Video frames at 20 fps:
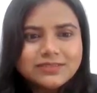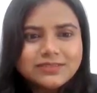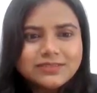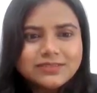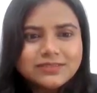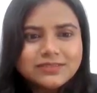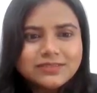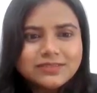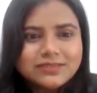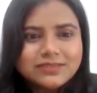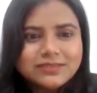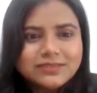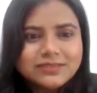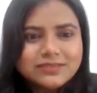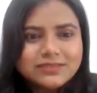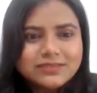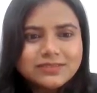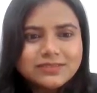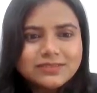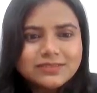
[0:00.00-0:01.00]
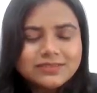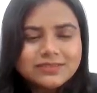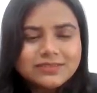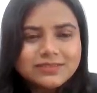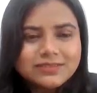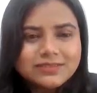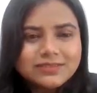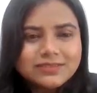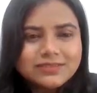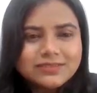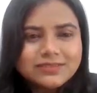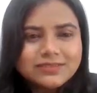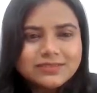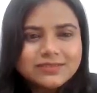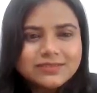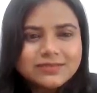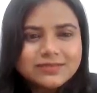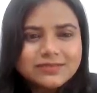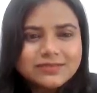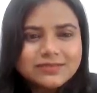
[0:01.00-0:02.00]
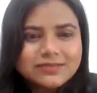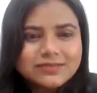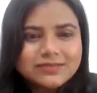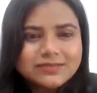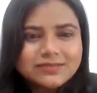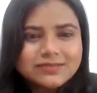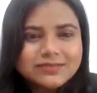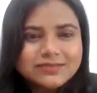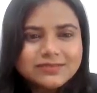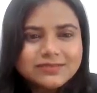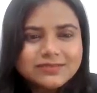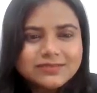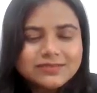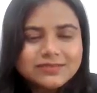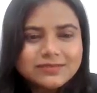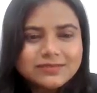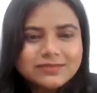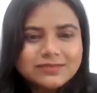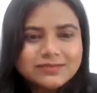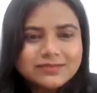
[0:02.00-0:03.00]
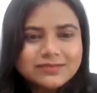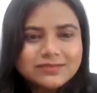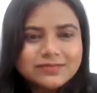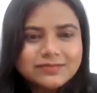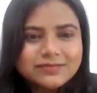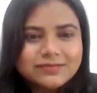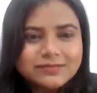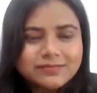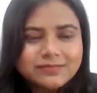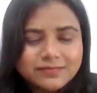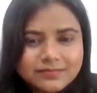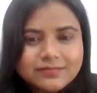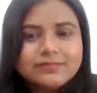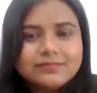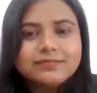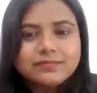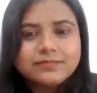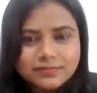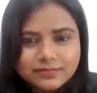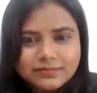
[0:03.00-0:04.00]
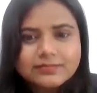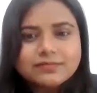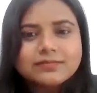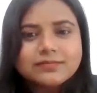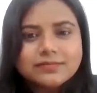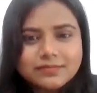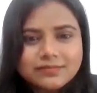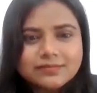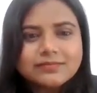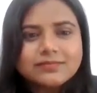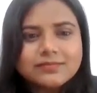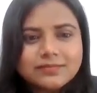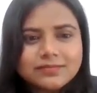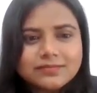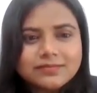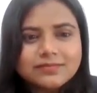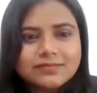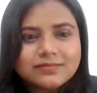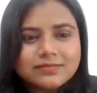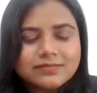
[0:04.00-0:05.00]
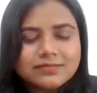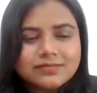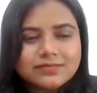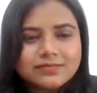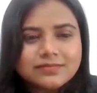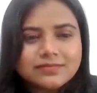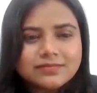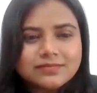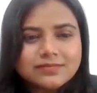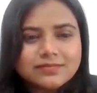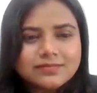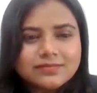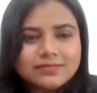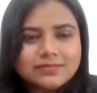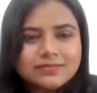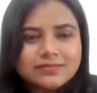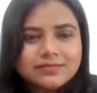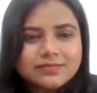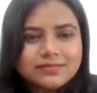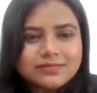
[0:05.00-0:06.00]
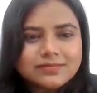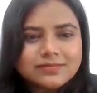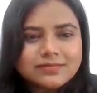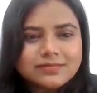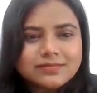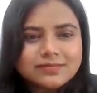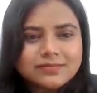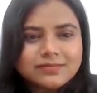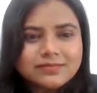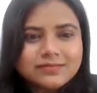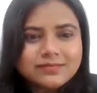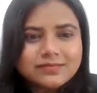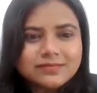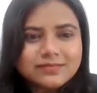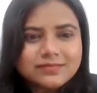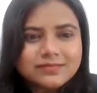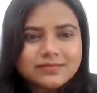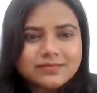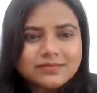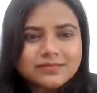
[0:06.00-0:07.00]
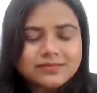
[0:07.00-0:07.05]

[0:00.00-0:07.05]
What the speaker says: (silent)